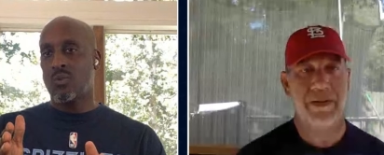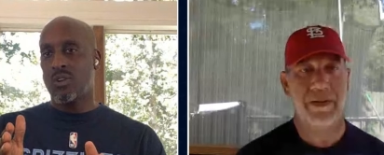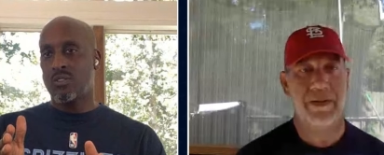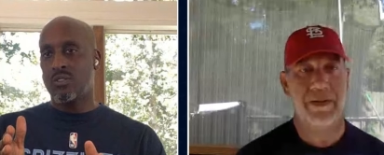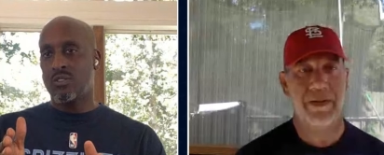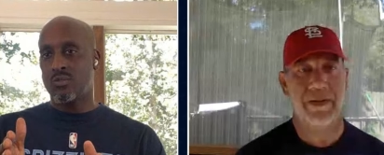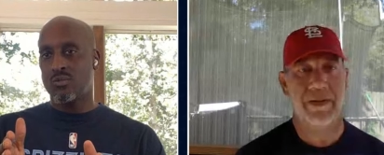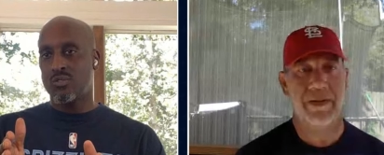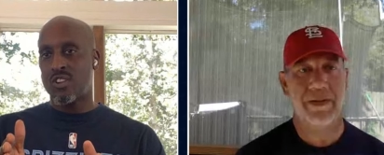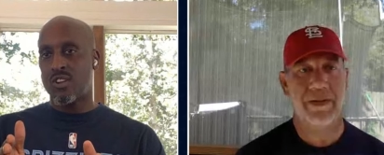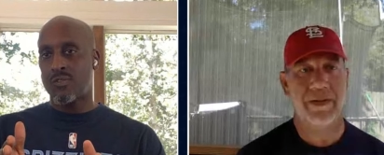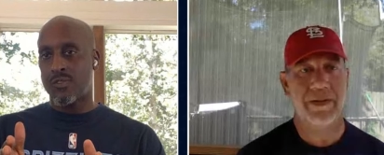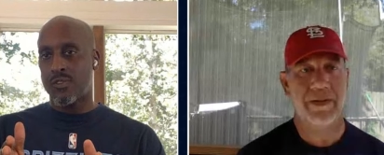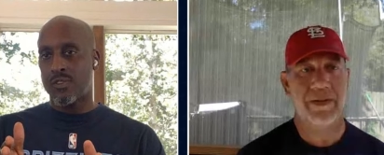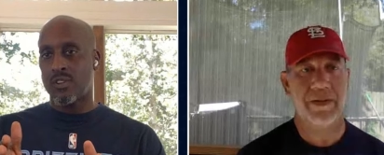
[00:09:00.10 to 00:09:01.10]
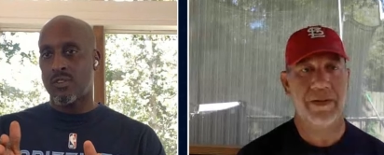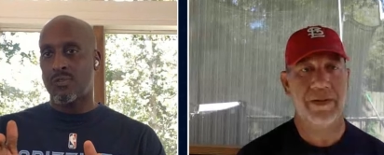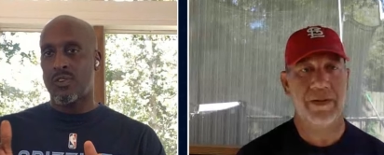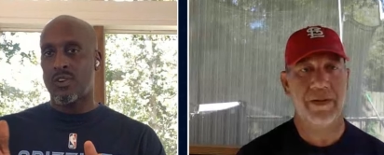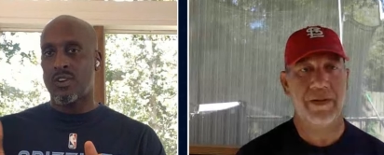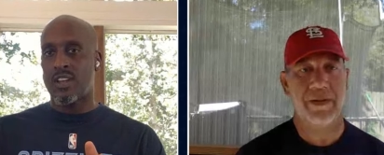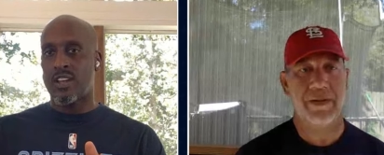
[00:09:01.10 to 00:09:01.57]
Speaker 1: we do differently
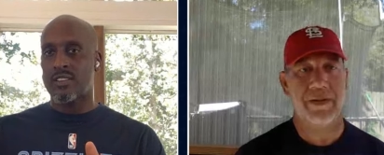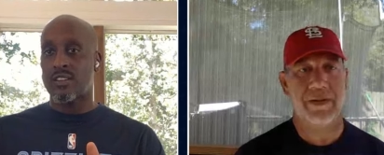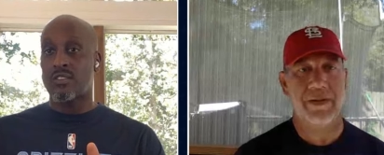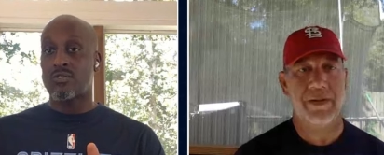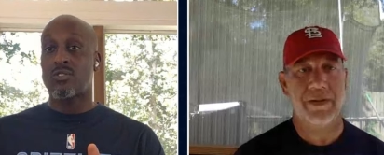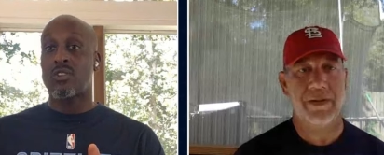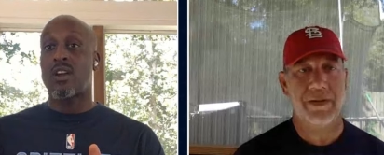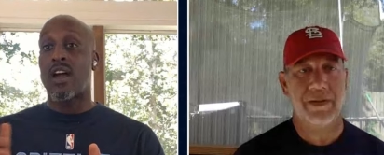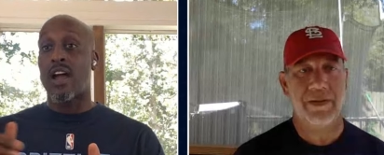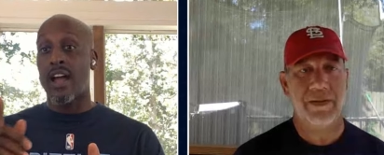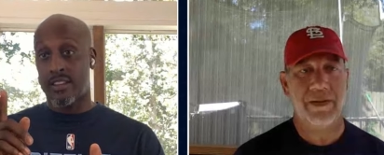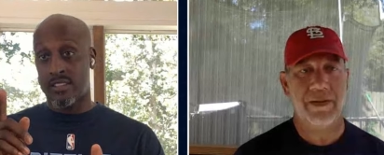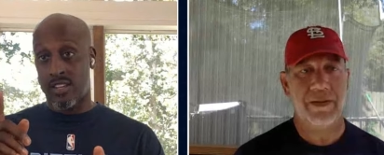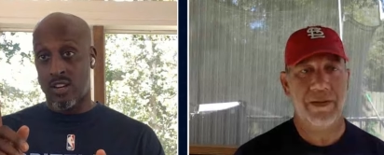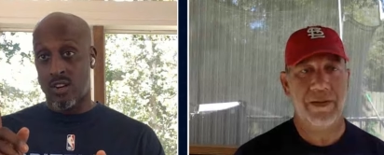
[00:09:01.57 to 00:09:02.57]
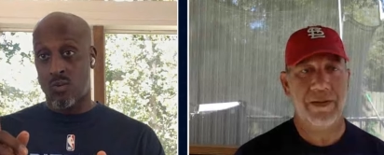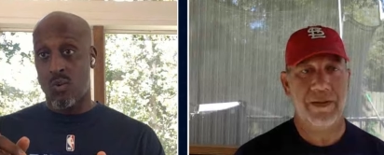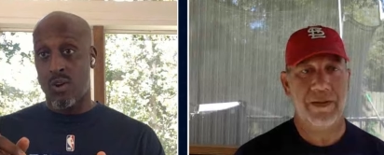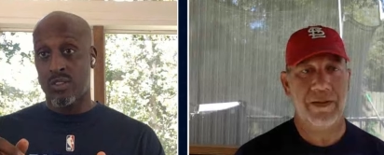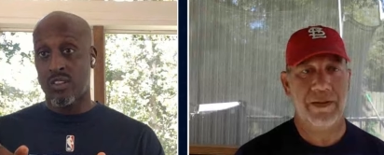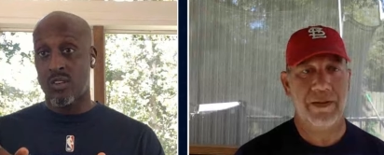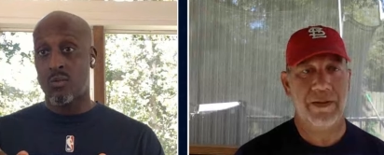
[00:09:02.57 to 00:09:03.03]
for the next hundred? I tell you, the
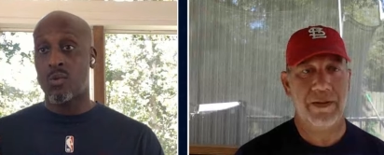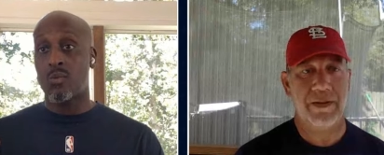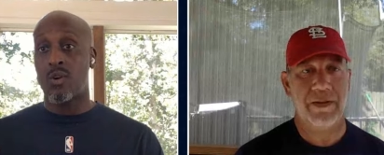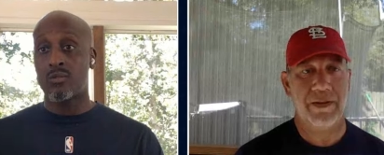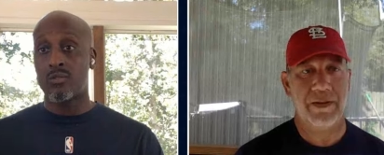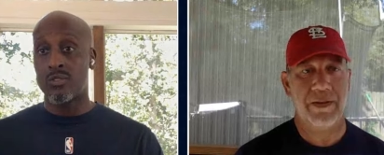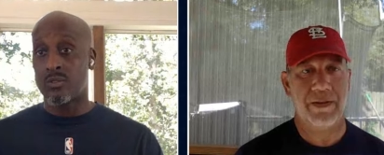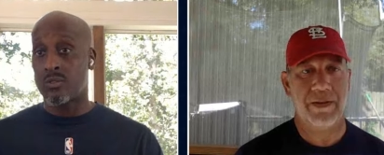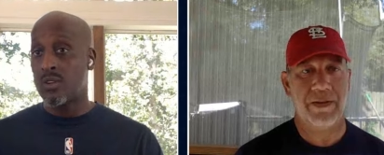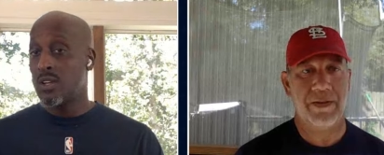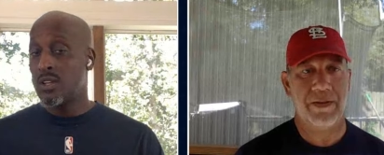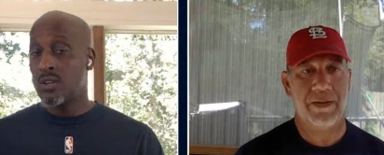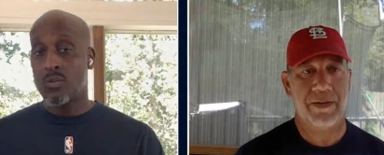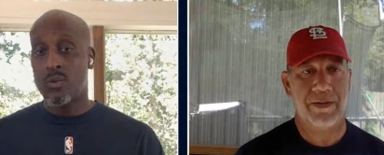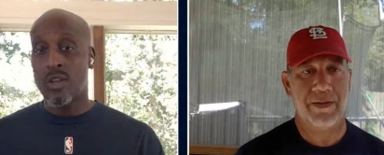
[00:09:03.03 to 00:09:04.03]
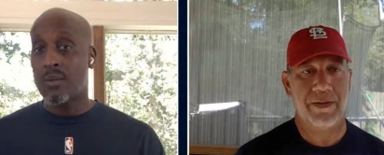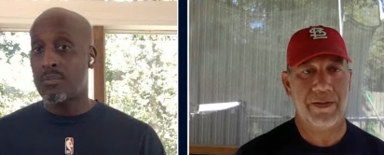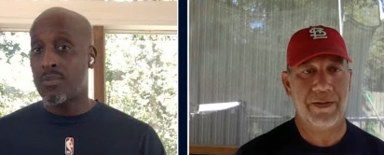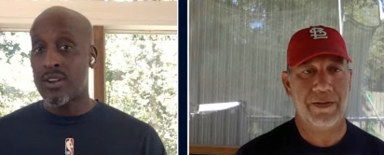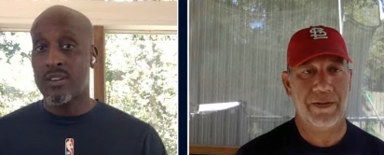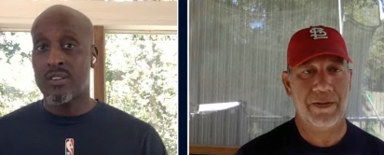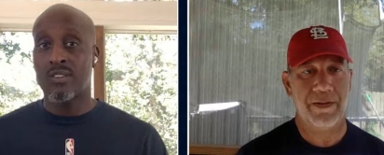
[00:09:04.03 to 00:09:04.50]
one thing we won't do, we ain't
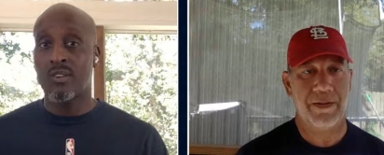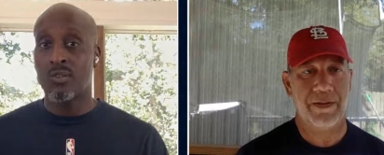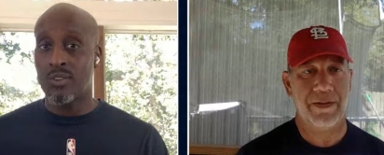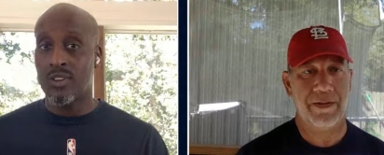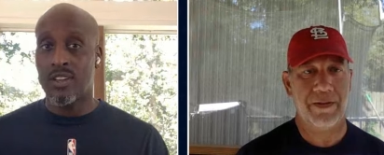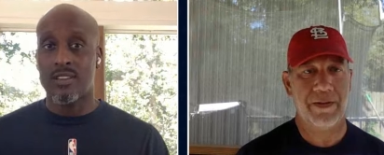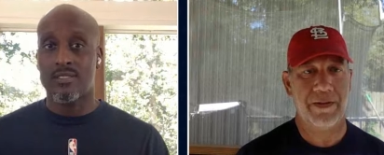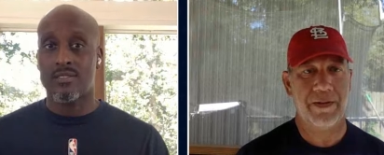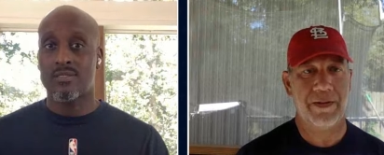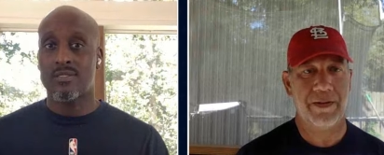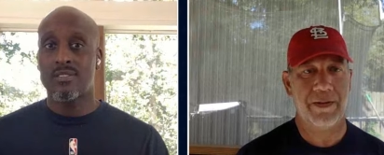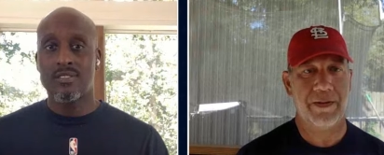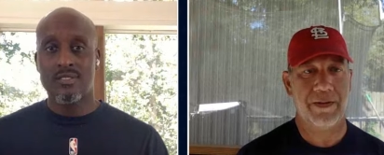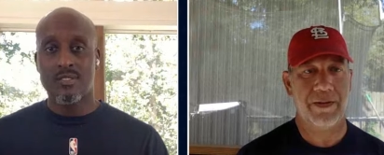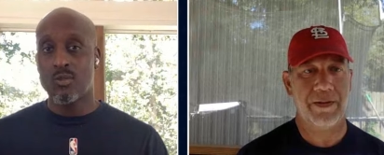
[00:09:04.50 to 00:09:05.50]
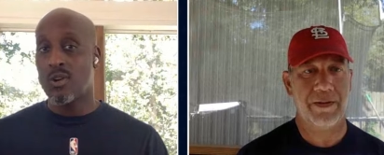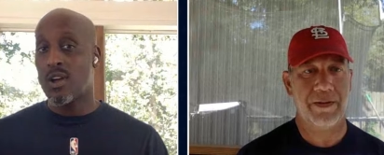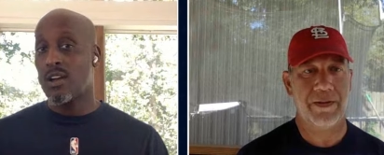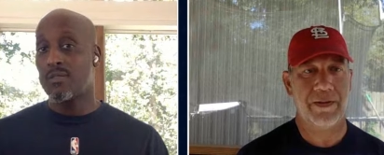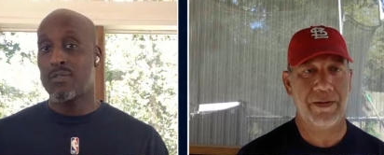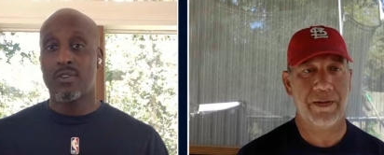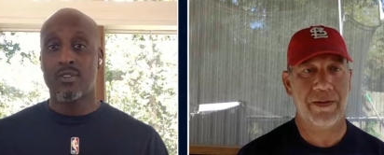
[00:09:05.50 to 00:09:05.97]
bringing on no guests. So
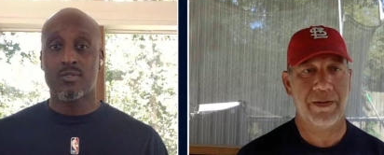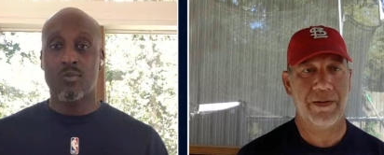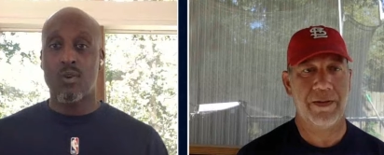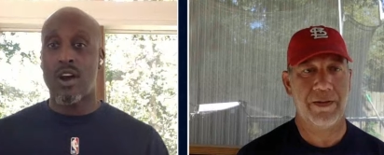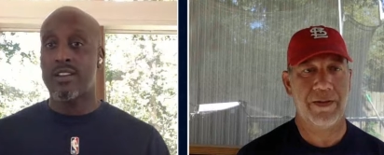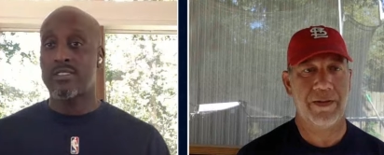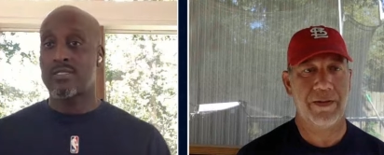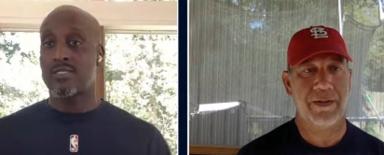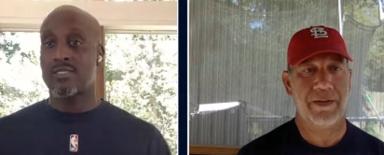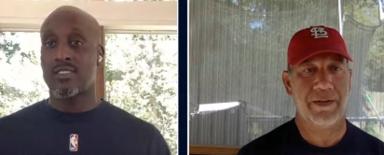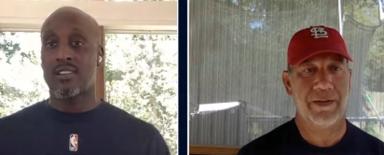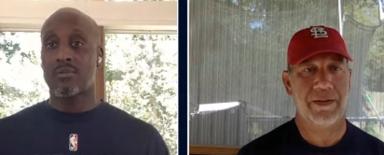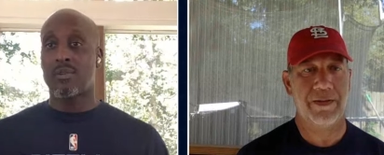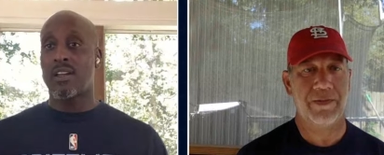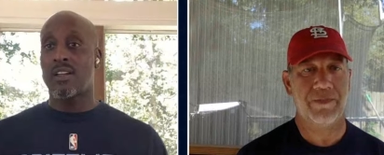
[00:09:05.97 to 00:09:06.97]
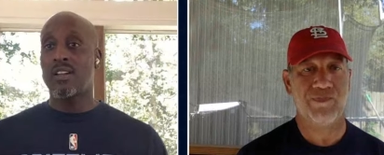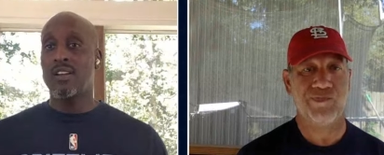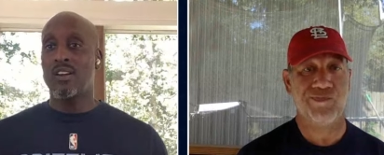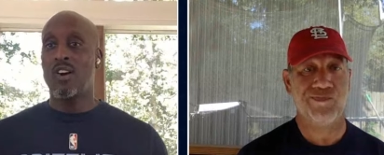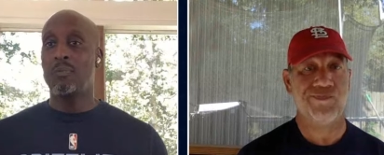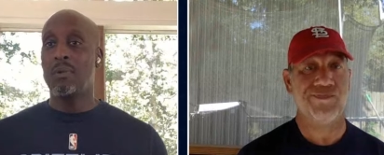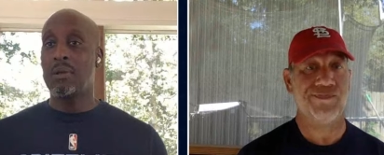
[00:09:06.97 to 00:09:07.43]
whoever is watching, things like
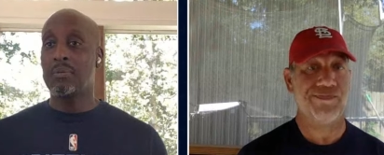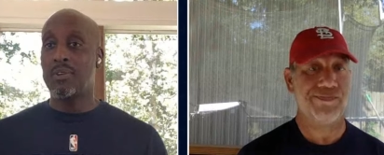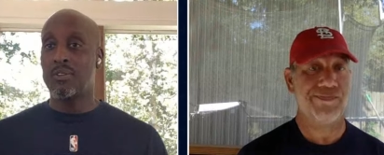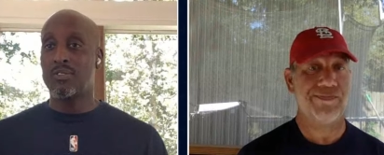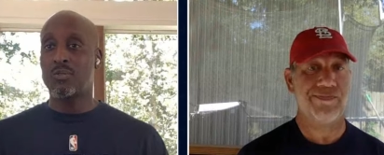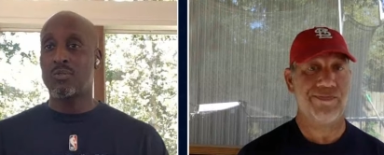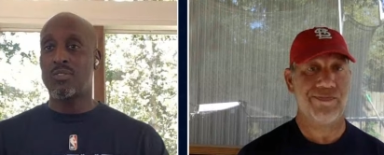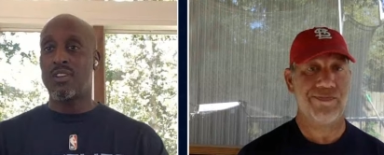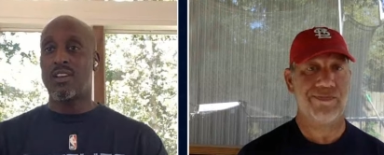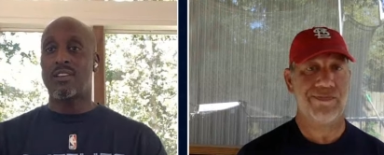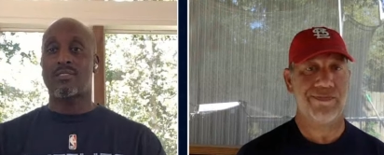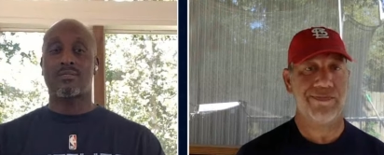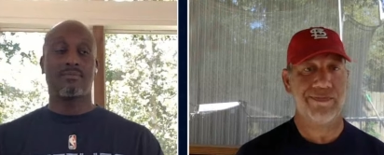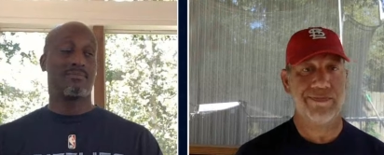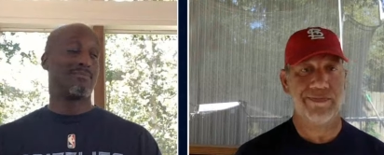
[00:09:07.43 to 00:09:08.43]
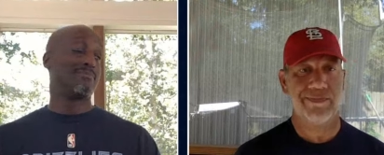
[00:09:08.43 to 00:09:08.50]
oh, maybe they'll do guests.